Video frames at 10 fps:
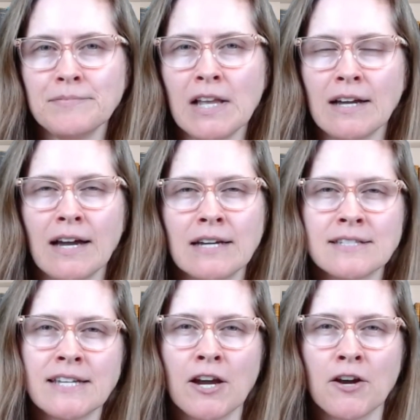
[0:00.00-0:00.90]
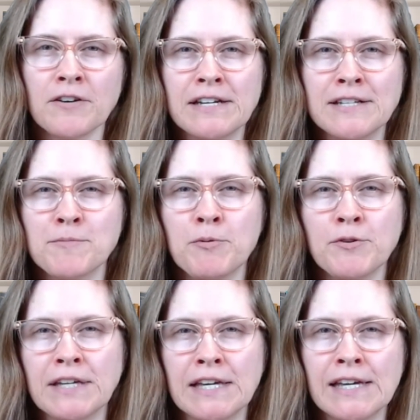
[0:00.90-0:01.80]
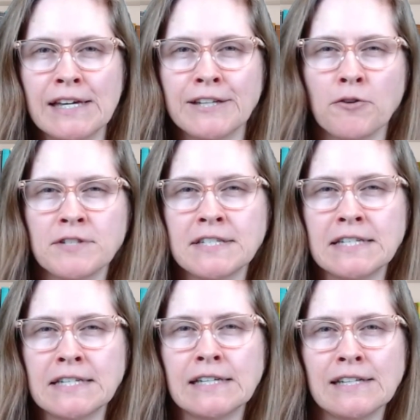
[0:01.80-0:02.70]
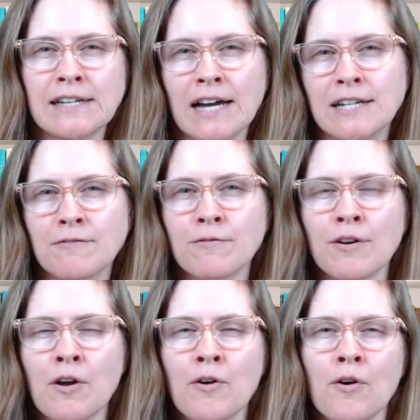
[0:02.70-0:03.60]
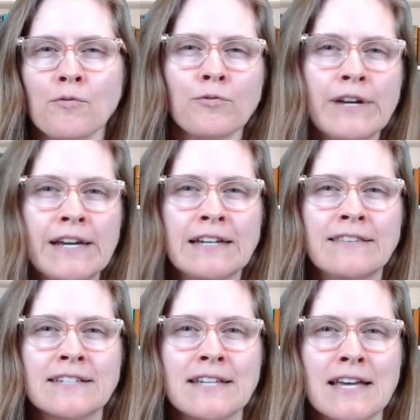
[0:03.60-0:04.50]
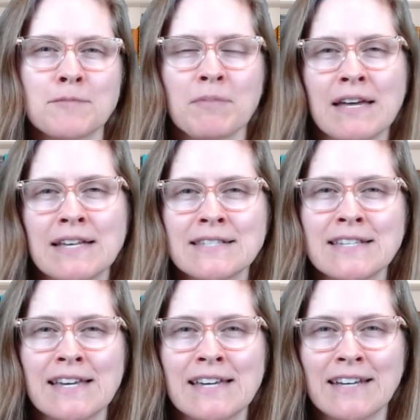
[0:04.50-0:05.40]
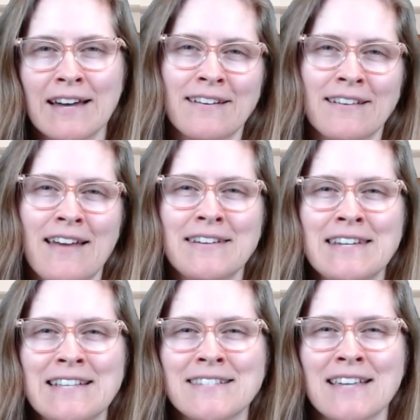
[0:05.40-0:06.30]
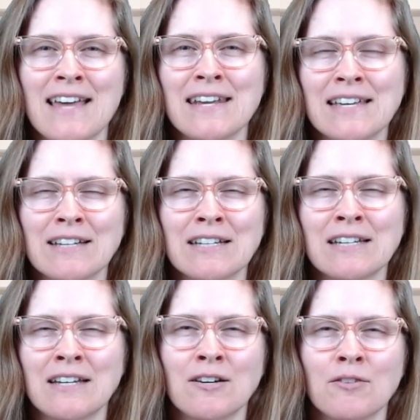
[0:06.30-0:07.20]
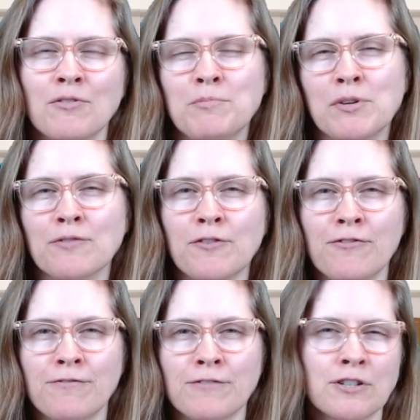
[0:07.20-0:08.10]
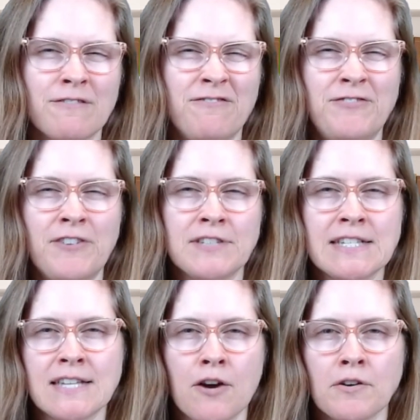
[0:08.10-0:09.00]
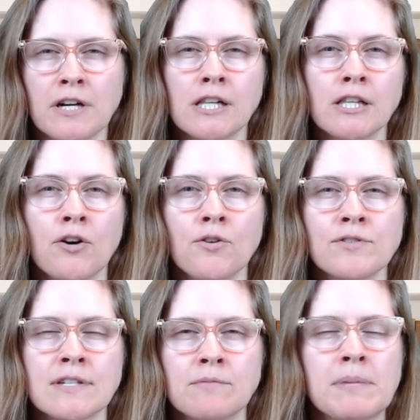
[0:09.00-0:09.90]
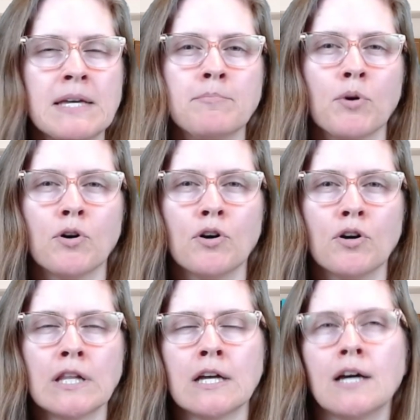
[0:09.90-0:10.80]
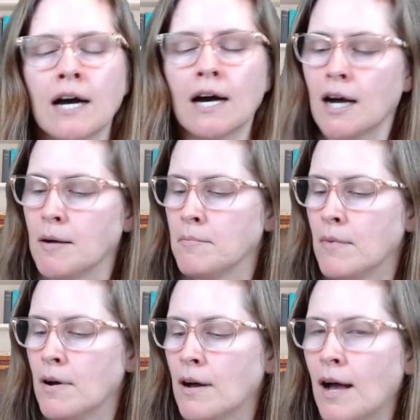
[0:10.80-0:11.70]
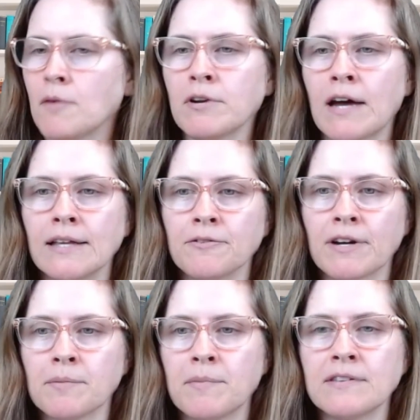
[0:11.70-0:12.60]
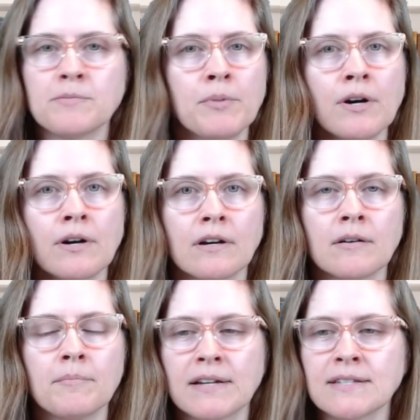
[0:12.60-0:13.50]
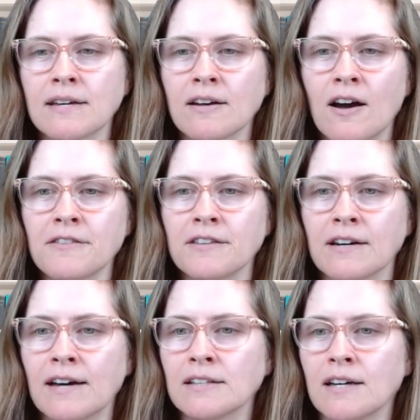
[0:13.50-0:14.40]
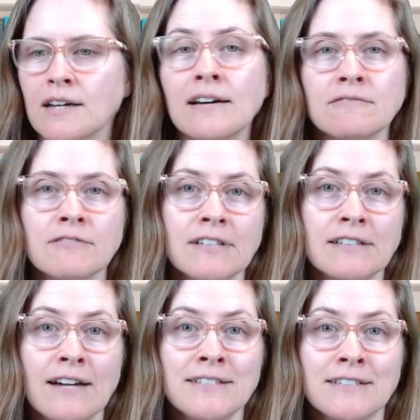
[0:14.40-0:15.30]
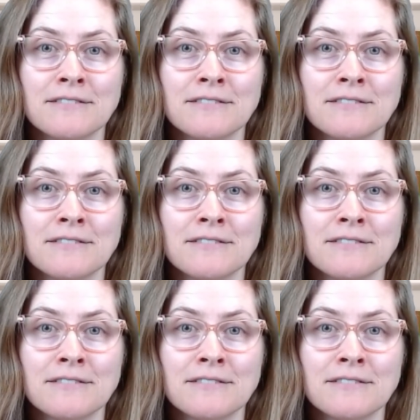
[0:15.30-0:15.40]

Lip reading: kind of scary, spooky, ghosty kind of read that takes place in a neat setting with beautiful 50s era clothes and people, I would highly recommend this book, Mexican Gothic. I really liked it.